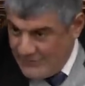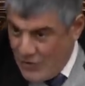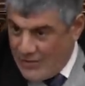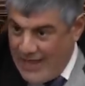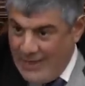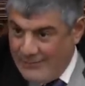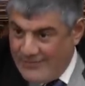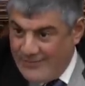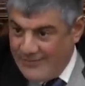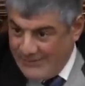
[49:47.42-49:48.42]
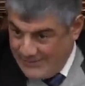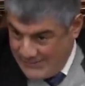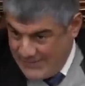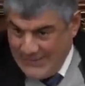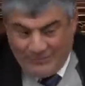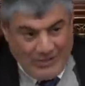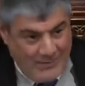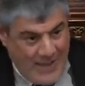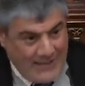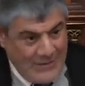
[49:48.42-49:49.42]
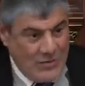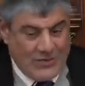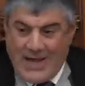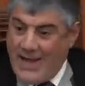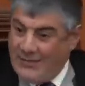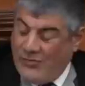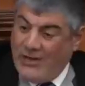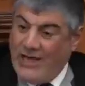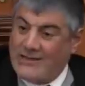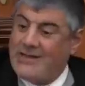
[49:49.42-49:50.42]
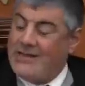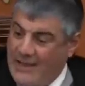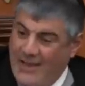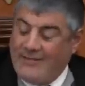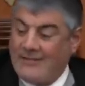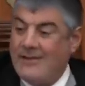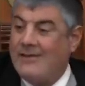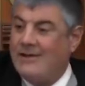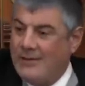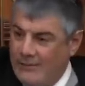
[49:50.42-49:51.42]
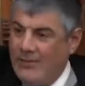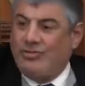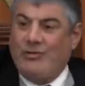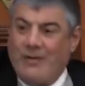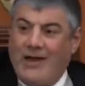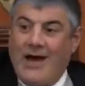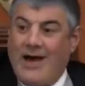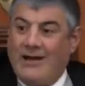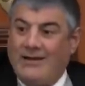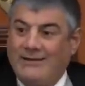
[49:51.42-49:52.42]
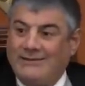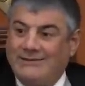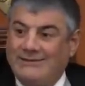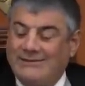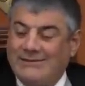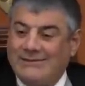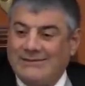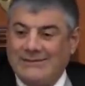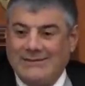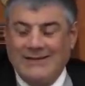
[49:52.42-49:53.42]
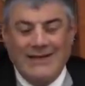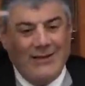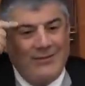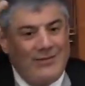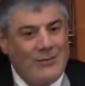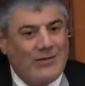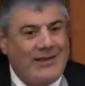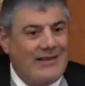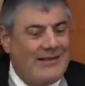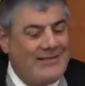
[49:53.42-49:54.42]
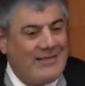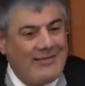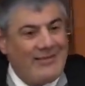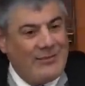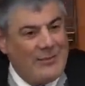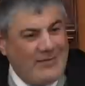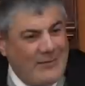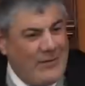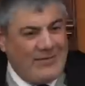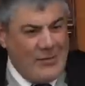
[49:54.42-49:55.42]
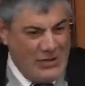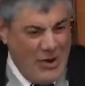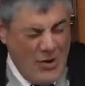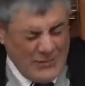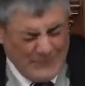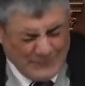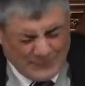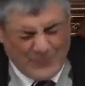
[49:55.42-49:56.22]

No games. Keep Shabbat. No car, no electric. Yes. Misha Berach. I was looking at this. I said to myself, what's going on?